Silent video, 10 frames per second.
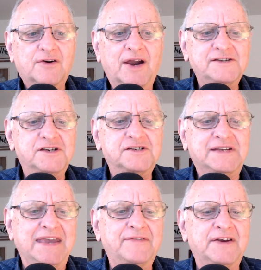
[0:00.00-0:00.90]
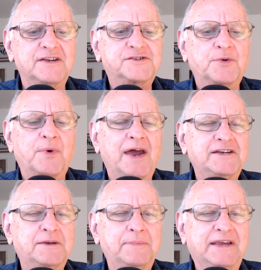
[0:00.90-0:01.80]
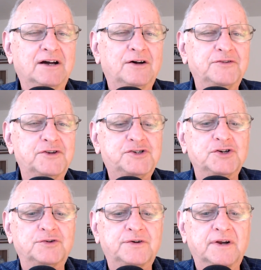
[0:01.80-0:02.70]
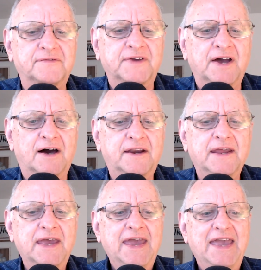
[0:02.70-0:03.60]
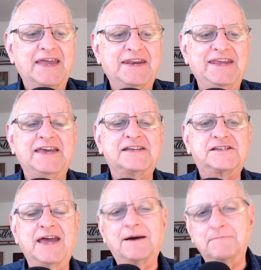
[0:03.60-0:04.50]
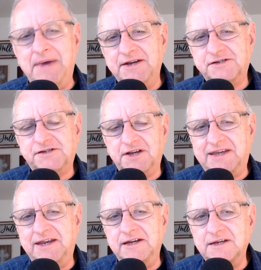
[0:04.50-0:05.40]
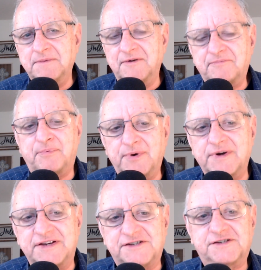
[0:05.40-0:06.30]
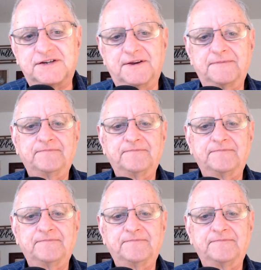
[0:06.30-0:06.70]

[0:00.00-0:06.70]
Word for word: Christ has given us the right to be called the children of God, and he has now made us a kingdom of priests